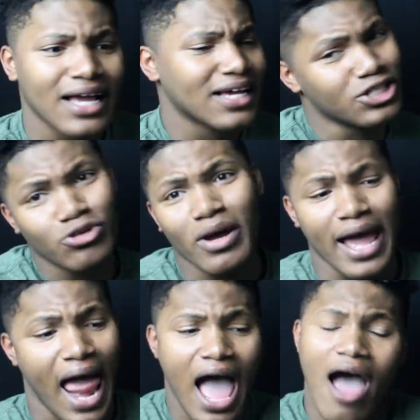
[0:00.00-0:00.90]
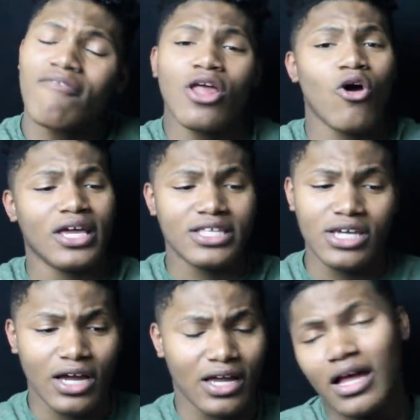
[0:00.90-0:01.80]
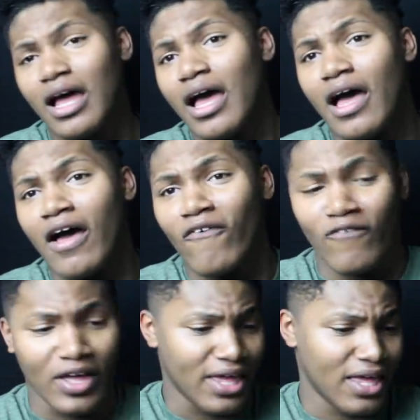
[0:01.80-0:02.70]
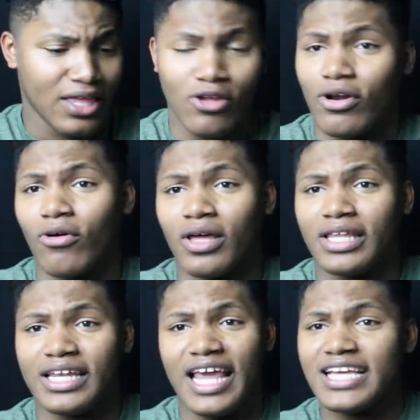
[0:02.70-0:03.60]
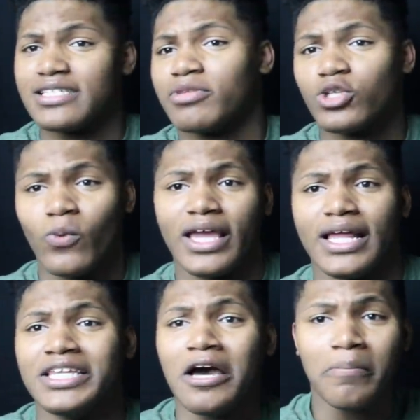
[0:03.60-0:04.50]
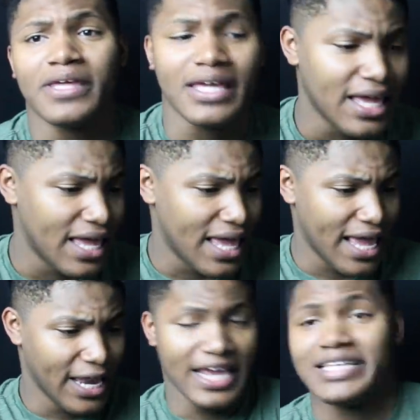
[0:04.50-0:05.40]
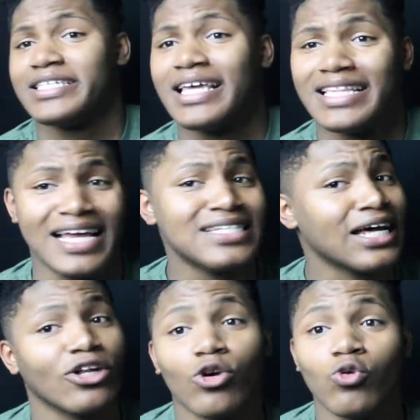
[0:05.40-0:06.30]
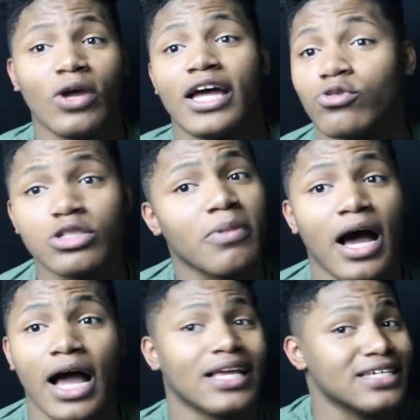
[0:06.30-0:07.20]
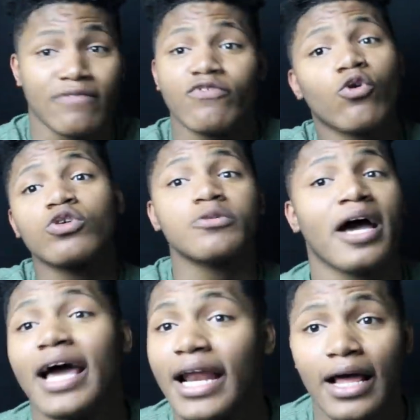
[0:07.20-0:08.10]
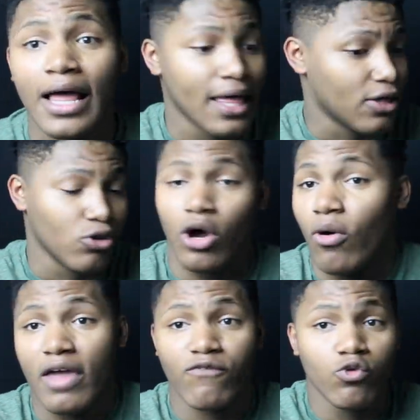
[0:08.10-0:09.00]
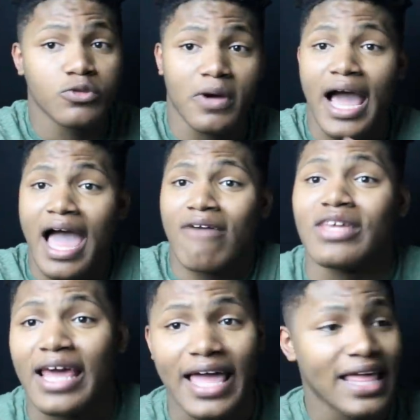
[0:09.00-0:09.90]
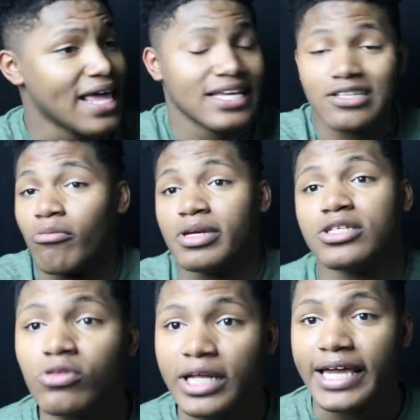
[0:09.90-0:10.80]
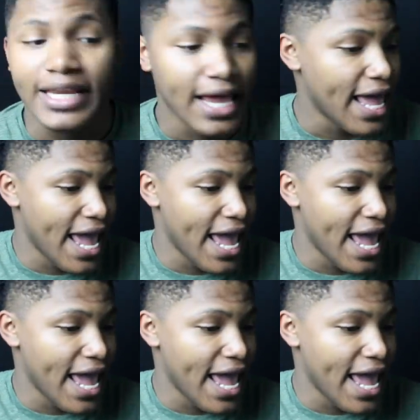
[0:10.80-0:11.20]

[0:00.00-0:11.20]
Cause you got however long it took for, you know, the days in between Duppy and this, that's how long you got to respond. Cause if you don't respond, you know, if you respond after that, it's gonna be too late.